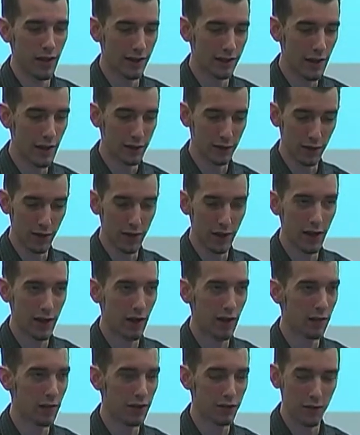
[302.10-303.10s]
And that's what,
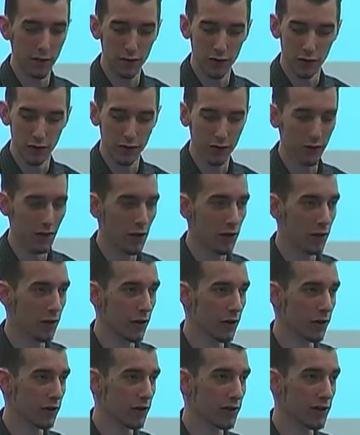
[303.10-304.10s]
as I'm sure you've all
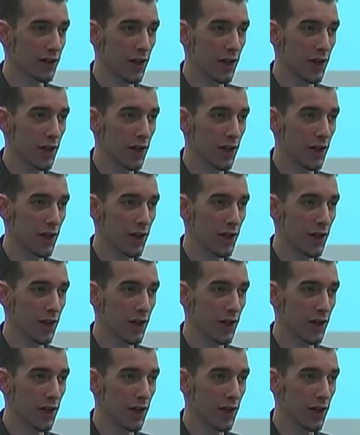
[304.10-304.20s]
heard, the